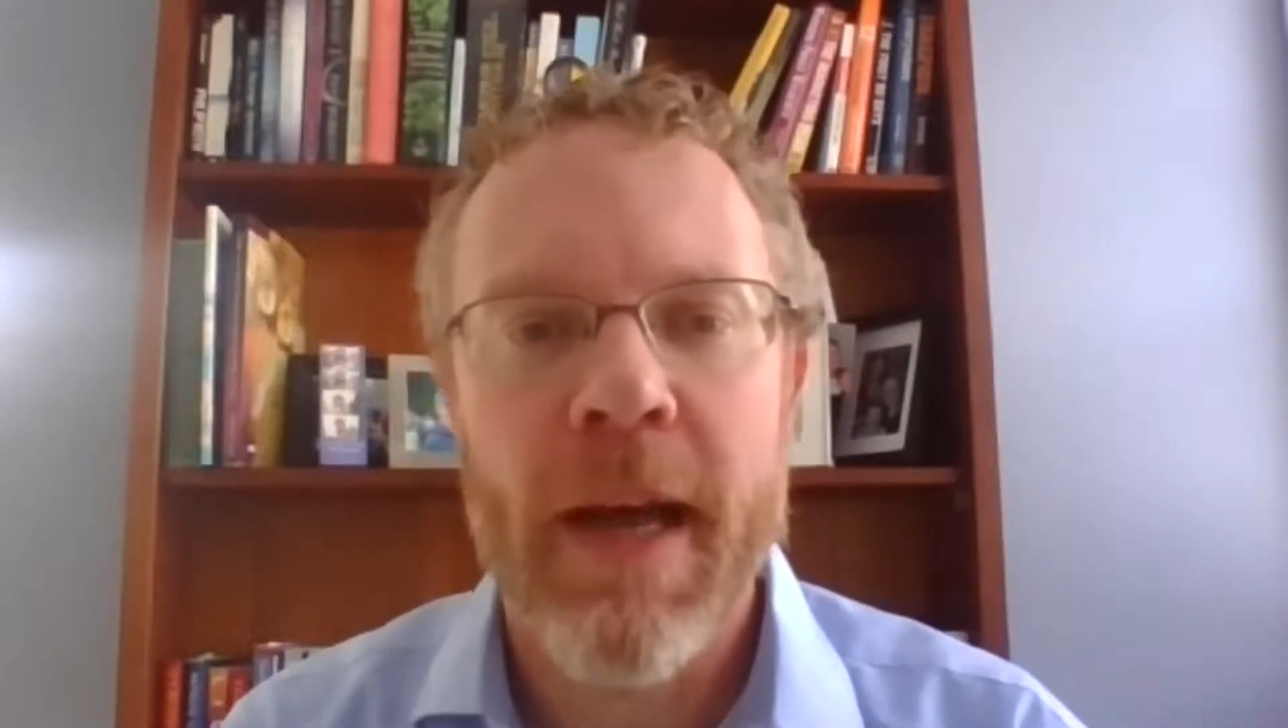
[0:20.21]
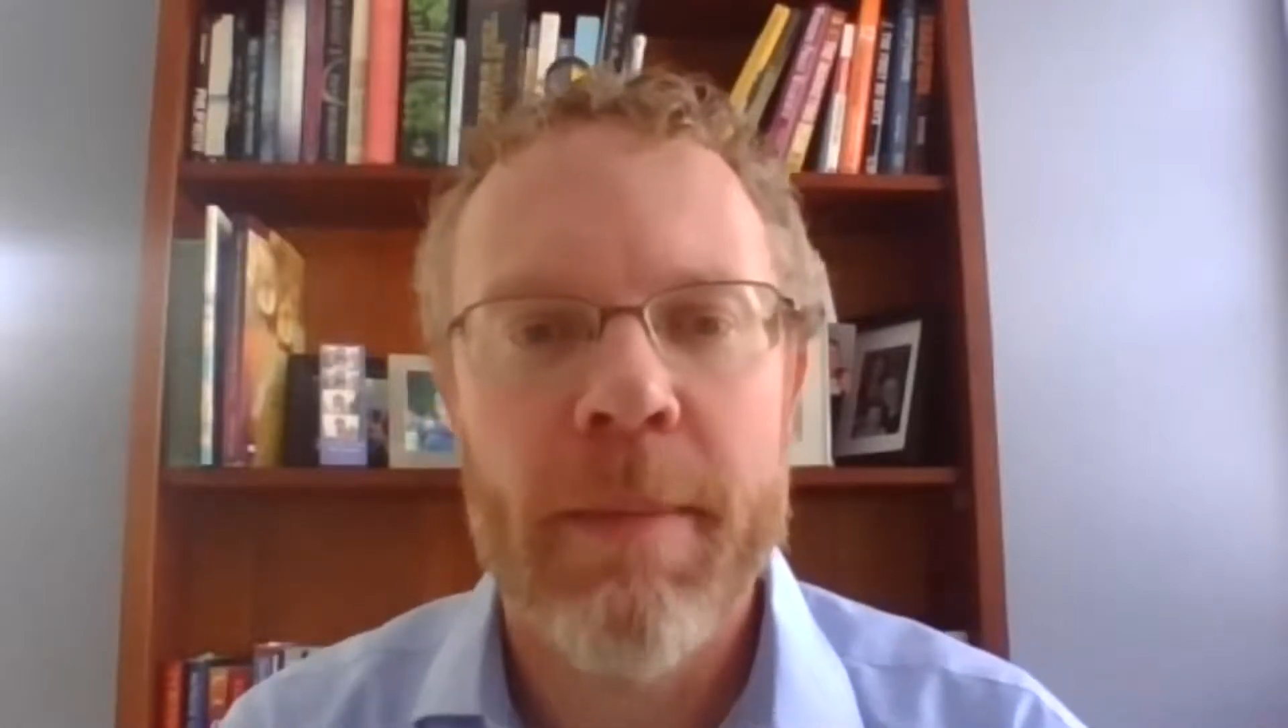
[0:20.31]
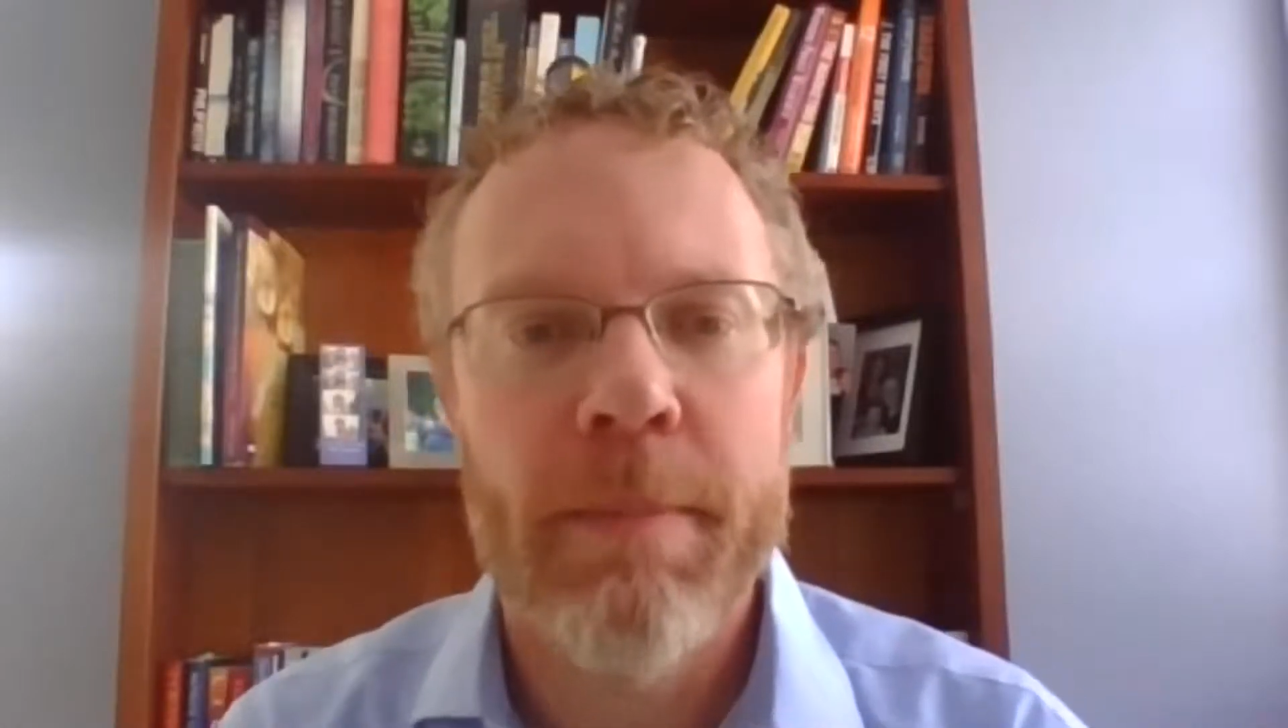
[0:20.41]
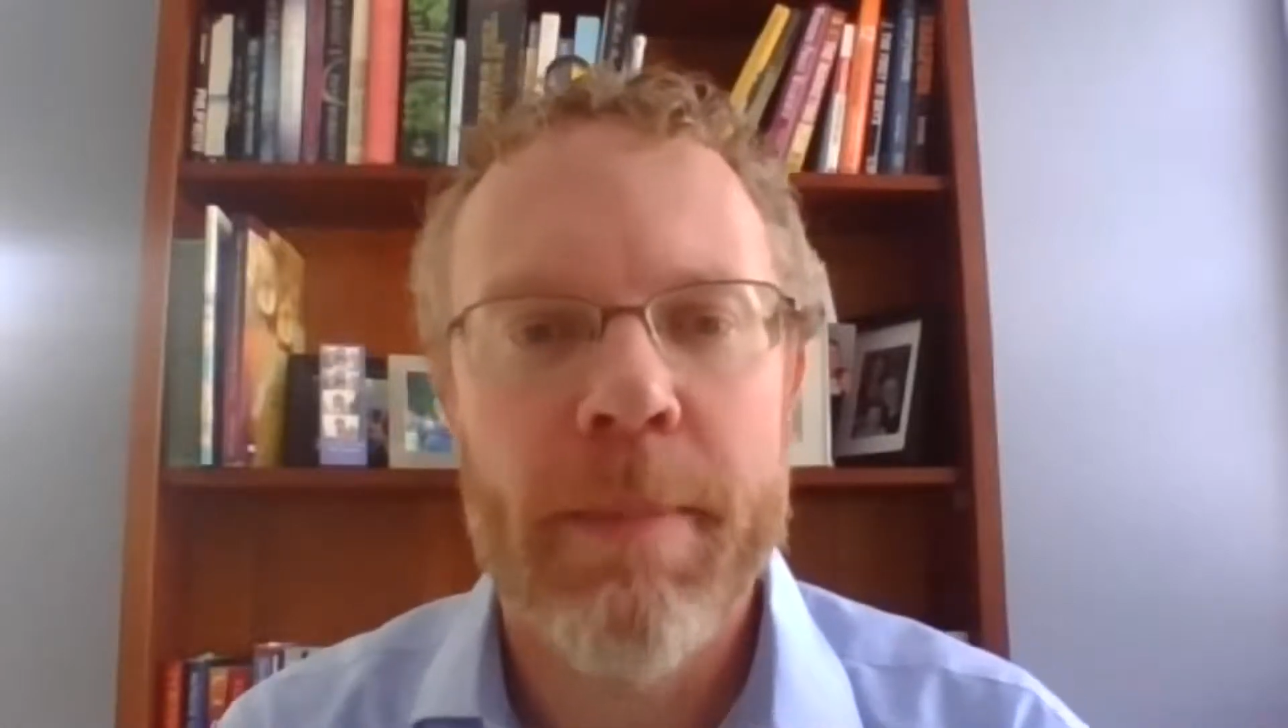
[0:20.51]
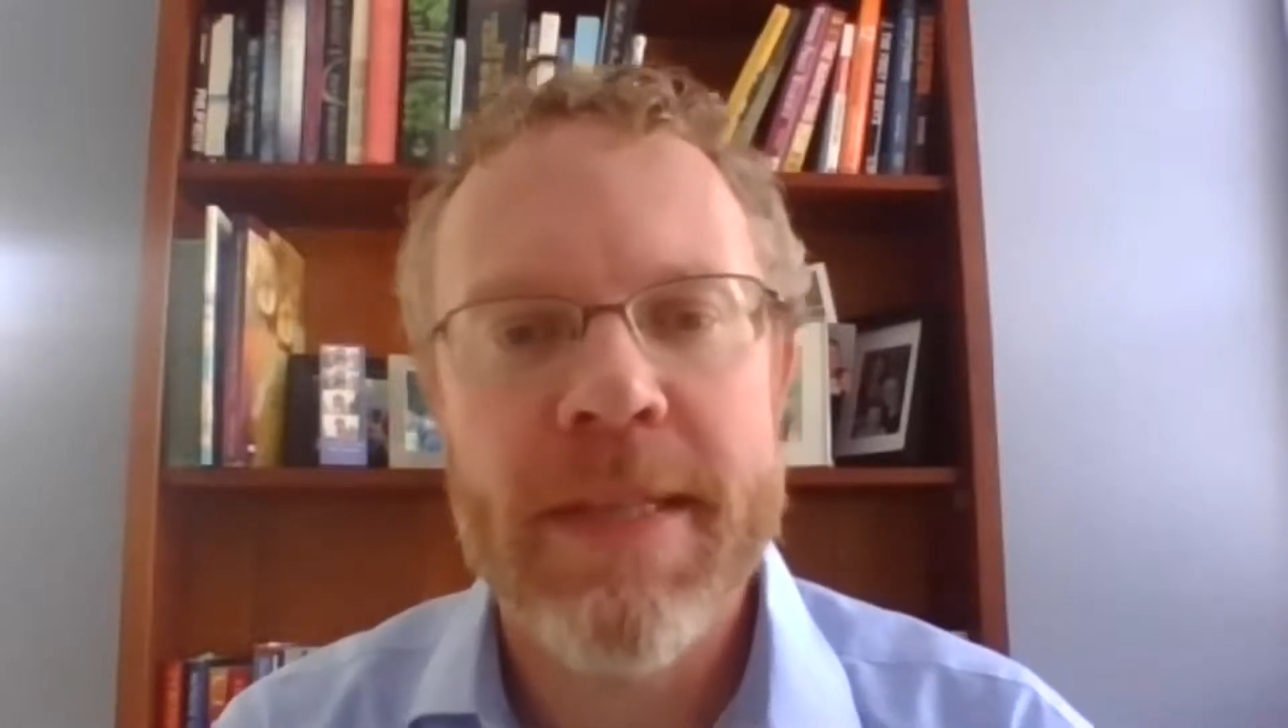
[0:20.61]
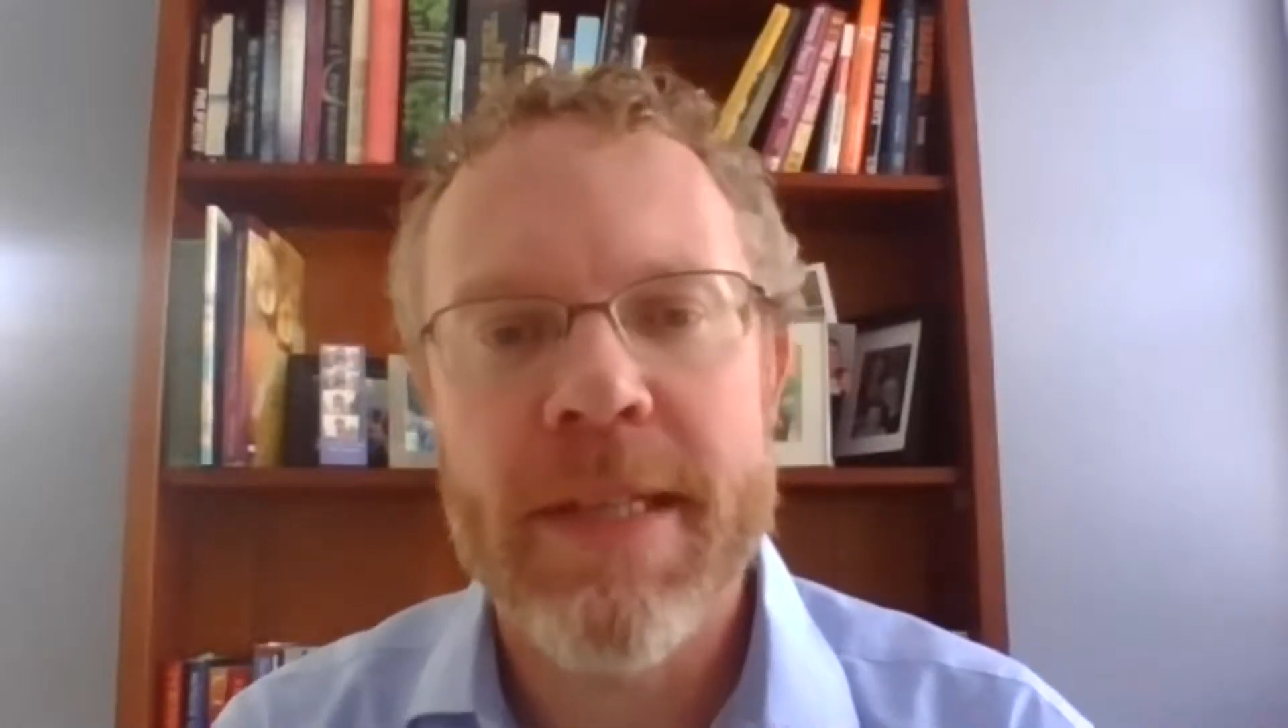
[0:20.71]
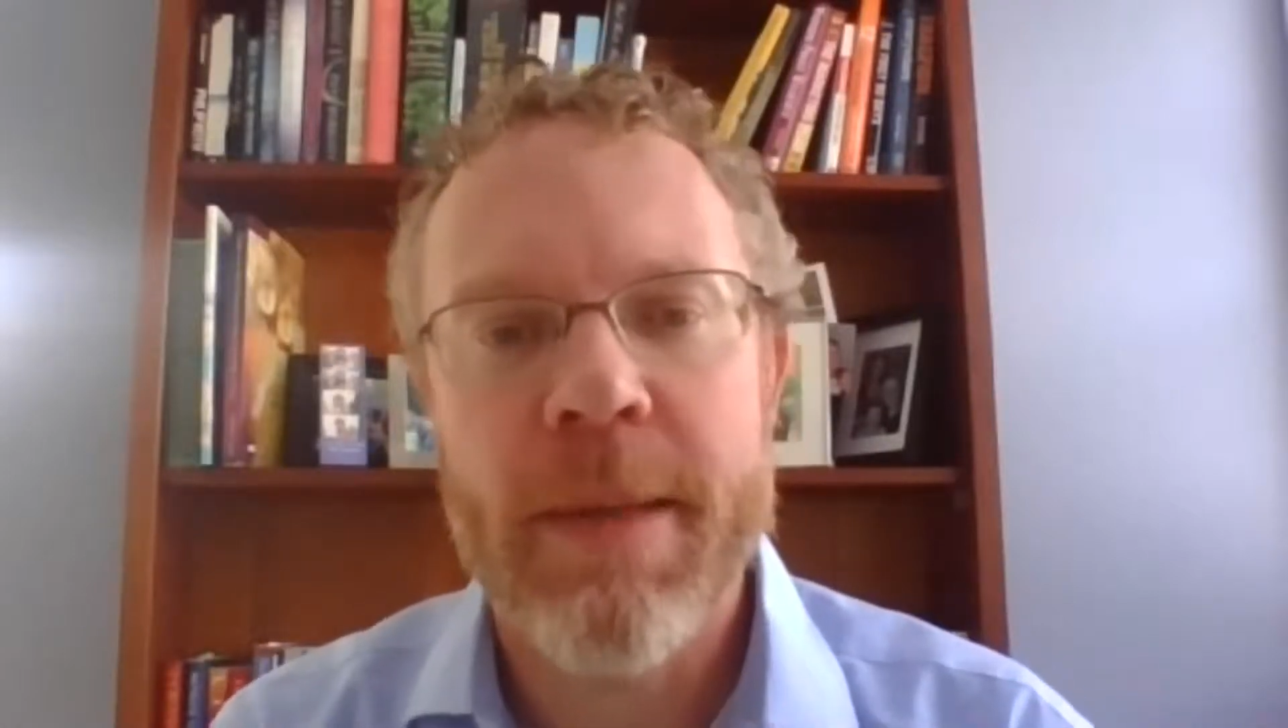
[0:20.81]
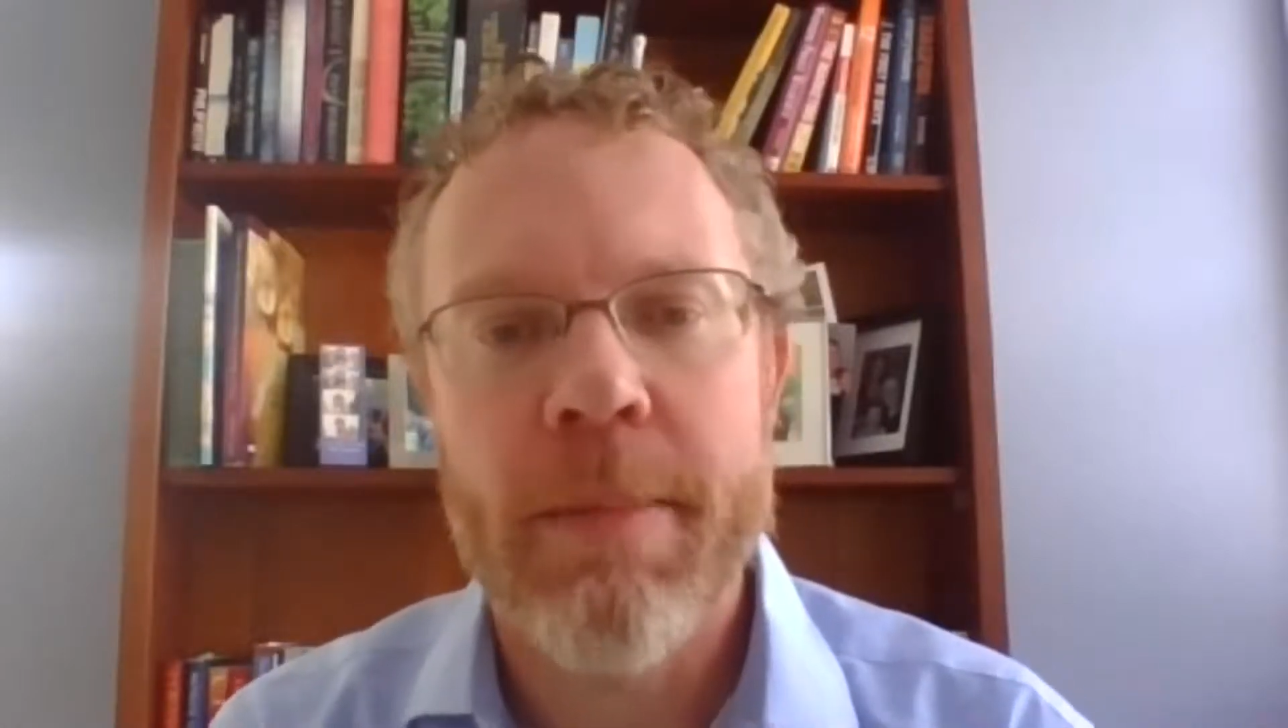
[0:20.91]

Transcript: on business